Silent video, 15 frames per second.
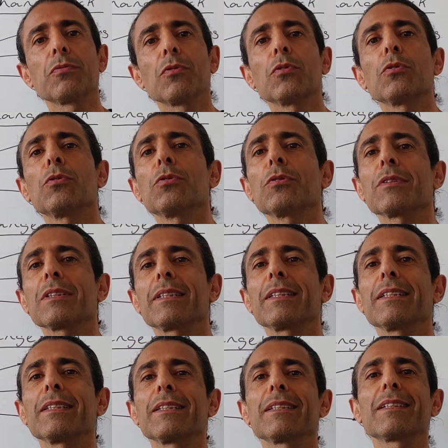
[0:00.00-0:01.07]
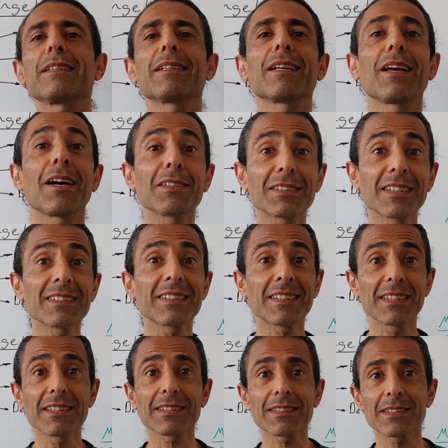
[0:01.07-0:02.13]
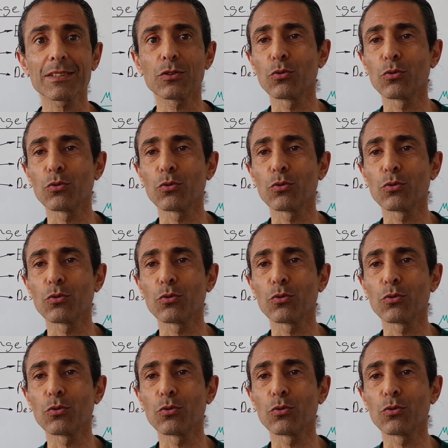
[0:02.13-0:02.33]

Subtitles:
for the licenses